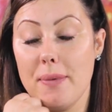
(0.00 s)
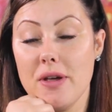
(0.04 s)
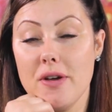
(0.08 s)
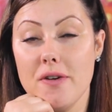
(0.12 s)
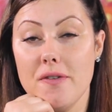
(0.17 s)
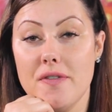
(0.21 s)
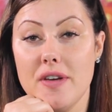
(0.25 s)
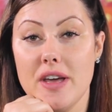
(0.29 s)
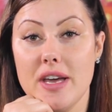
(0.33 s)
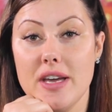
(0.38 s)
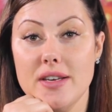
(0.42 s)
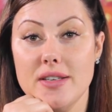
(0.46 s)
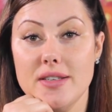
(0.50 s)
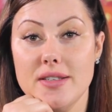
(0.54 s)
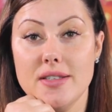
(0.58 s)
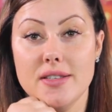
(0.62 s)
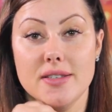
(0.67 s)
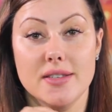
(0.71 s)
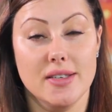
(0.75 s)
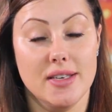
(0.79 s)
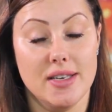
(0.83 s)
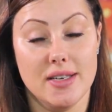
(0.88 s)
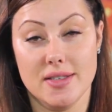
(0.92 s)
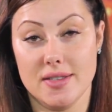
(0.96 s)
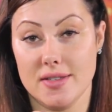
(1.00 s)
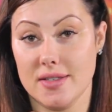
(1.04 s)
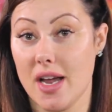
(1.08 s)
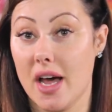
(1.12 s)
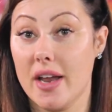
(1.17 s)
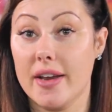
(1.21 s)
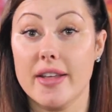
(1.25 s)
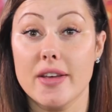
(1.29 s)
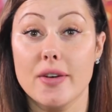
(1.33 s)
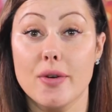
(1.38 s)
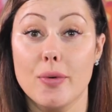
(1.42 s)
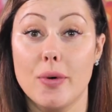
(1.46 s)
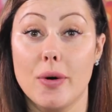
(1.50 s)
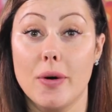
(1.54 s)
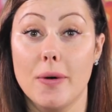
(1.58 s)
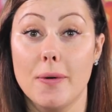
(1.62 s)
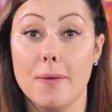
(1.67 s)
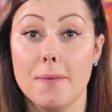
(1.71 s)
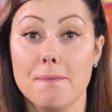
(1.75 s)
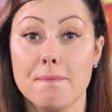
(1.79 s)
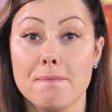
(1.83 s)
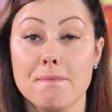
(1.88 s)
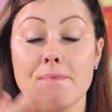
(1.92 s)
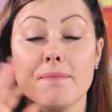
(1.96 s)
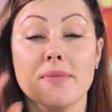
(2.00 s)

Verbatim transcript: of your face is not equal.